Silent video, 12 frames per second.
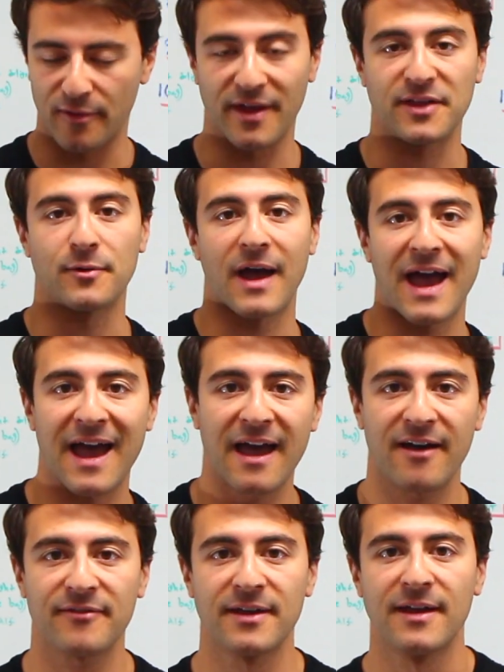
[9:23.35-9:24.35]
or that you
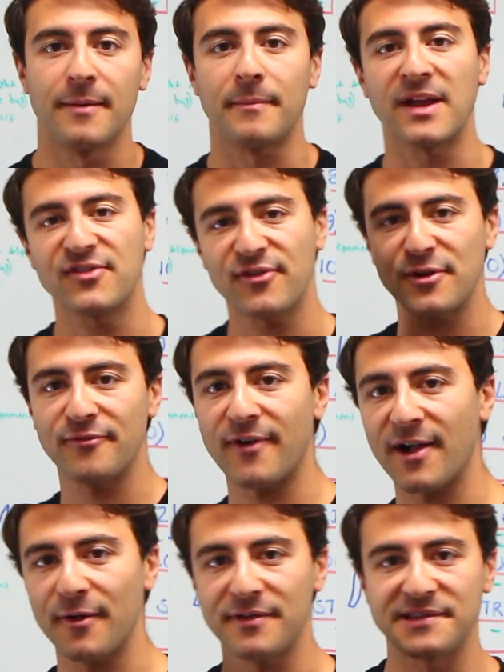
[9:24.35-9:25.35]
have, make sure you
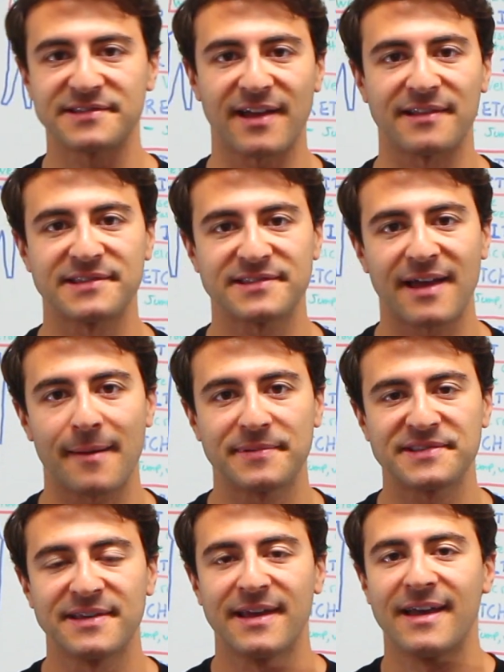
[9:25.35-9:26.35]
follow these 10
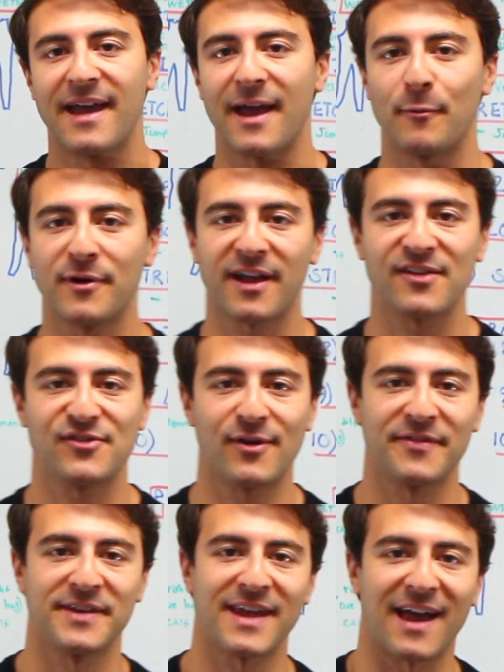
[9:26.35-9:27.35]
steps and we'll catch you
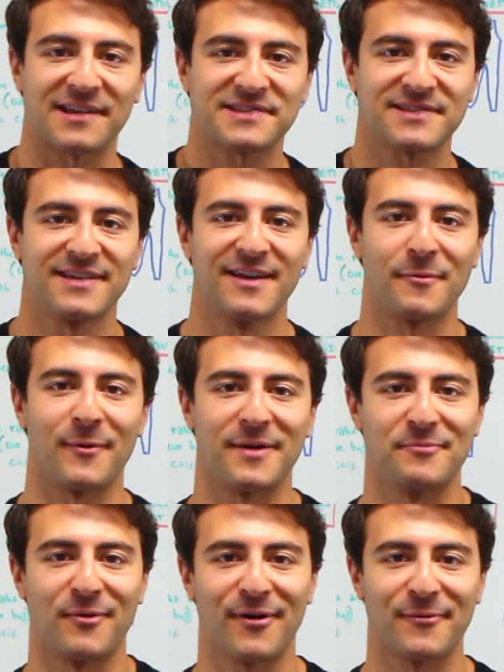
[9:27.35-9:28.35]
on the next
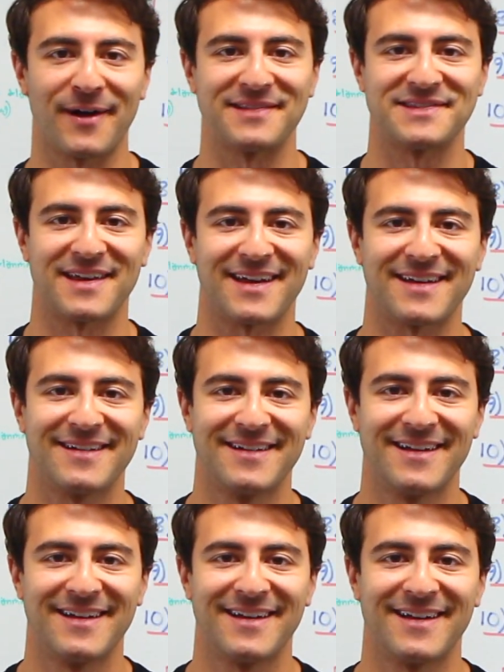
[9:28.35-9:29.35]
Whiteboard Wednesday.
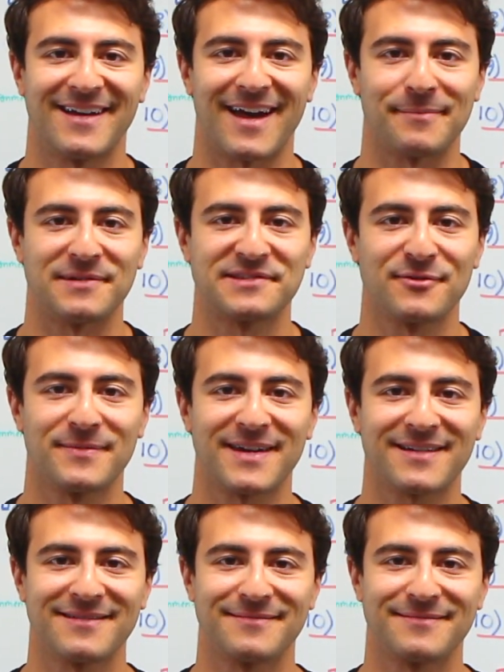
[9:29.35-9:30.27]
Happy swimming.